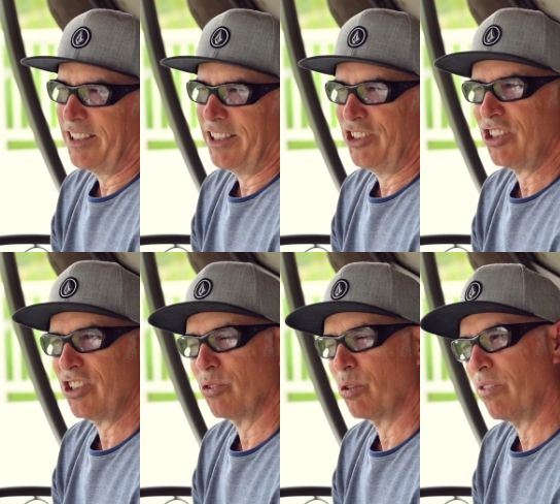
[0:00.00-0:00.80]
just
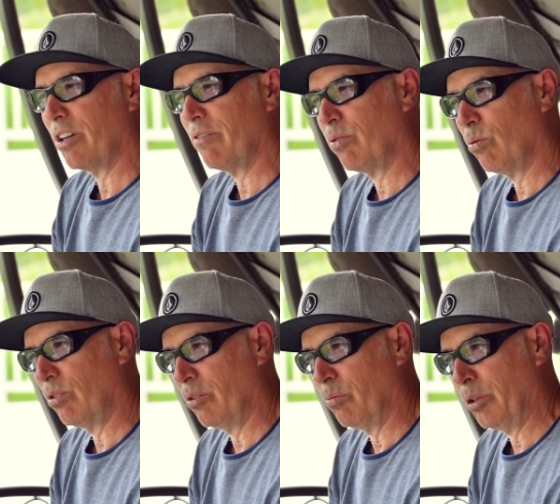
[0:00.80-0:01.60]
sort of
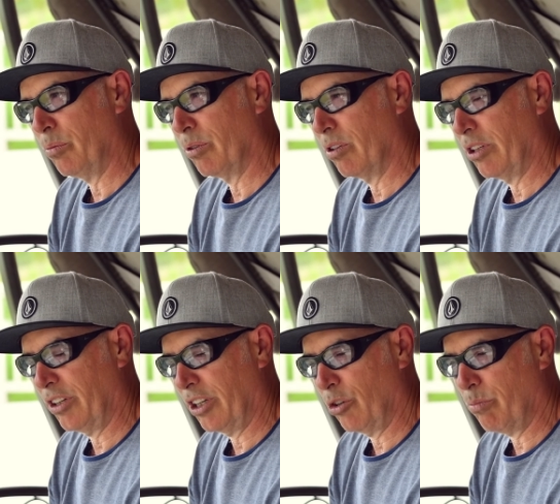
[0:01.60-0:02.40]
unfolded. We were
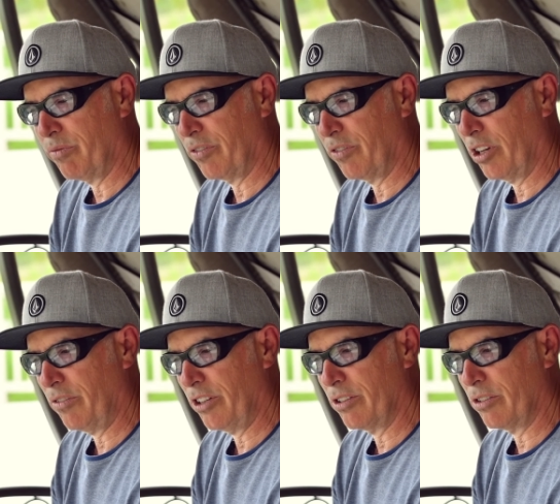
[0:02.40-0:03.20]
living in Hope for
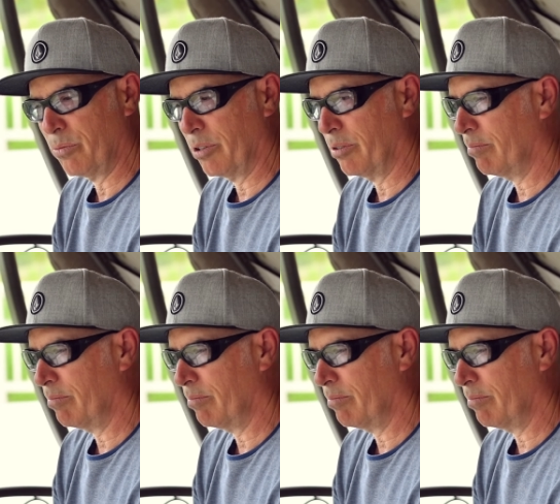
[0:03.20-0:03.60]
five years. We're